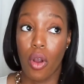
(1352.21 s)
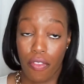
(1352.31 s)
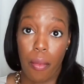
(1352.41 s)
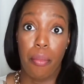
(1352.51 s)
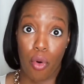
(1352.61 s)
If
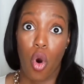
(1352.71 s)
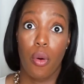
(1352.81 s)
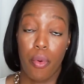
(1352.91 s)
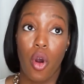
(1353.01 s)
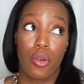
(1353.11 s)
I'm
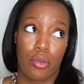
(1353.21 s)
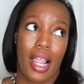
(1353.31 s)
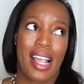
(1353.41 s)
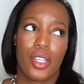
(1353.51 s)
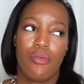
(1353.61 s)
broke,
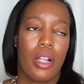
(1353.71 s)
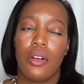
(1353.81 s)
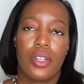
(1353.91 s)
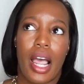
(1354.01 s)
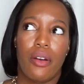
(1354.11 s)
last
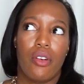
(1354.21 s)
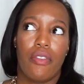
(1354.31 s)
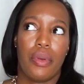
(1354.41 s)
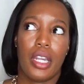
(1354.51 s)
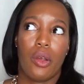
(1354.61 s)
$2, I don't know if
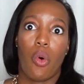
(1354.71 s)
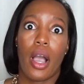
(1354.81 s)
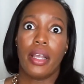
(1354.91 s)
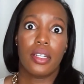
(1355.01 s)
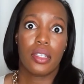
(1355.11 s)
I'm getting
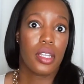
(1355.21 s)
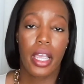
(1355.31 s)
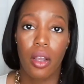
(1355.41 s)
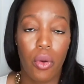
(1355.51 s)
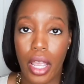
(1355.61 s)
wine because it's
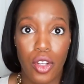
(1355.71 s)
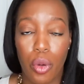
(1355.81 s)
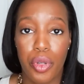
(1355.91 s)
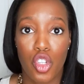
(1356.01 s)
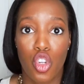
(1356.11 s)
like, okay,
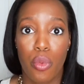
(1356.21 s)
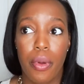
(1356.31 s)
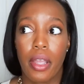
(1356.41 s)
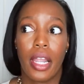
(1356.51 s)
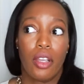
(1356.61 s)
don't be
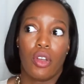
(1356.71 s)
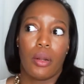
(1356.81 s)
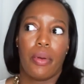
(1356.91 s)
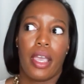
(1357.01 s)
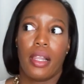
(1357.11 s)
stupid. Like, you
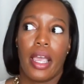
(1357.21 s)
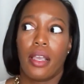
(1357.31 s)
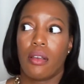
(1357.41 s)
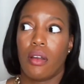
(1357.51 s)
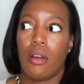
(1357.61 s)
gotta pay
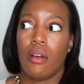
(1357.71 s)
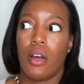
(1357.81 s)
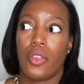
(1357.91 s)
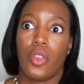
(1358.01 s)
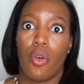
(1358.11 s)
like
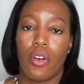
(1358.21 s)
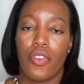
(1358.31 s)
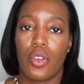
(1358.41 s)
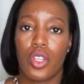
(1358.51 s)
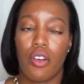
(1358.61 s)
a third of
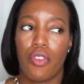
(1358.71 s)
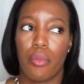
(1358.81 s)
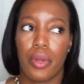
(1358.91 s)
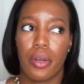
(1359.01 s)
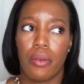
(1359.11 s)
your cell phone
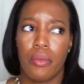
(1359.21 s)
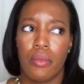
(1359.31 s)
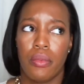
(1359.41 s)
bill.